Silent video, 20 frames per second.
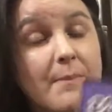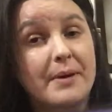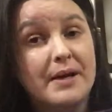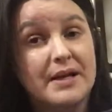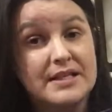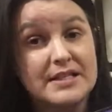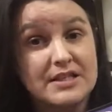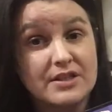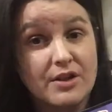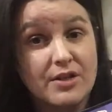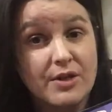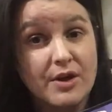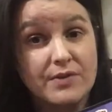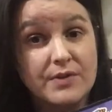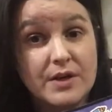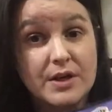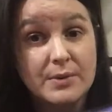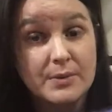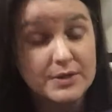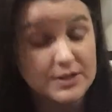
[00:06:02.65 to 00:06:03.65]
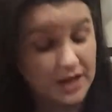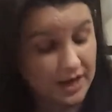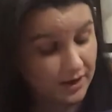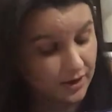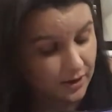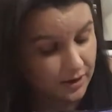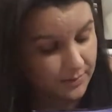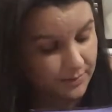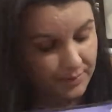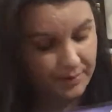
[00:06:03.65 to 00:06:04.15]
I still thought that it was a
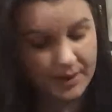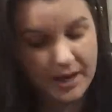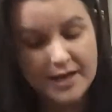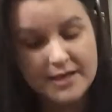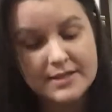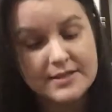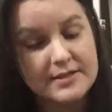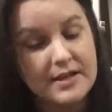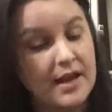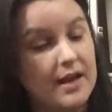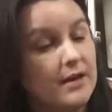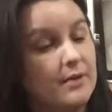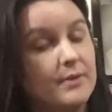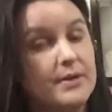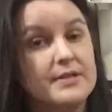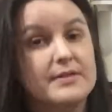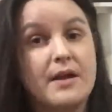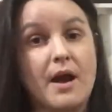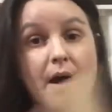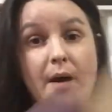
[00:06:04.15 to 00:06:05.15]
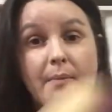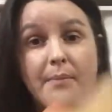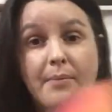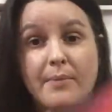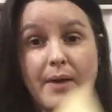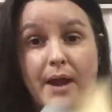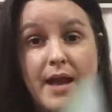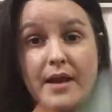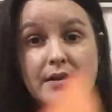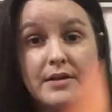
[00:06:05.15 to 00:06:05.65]
good price, and it was a
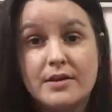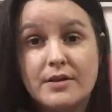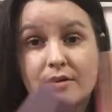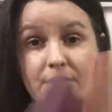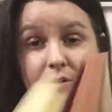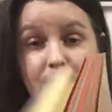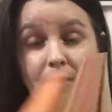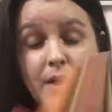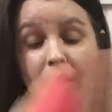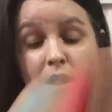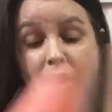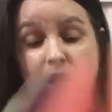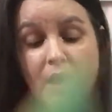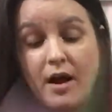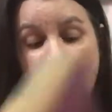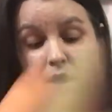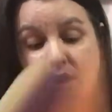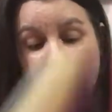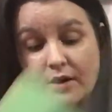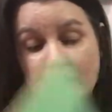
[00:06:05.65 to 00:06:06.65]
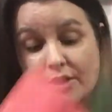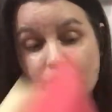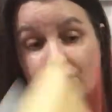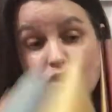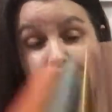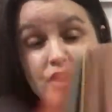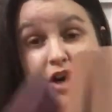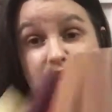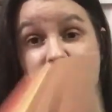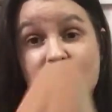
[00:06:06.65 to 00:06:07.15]
brand new
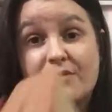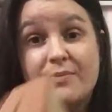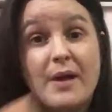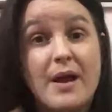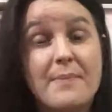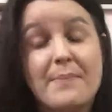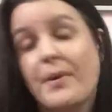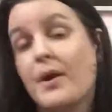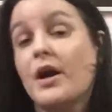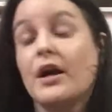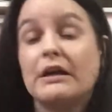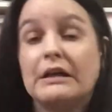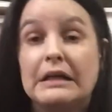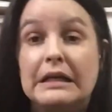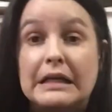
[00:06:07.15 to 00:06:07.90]
construction paper,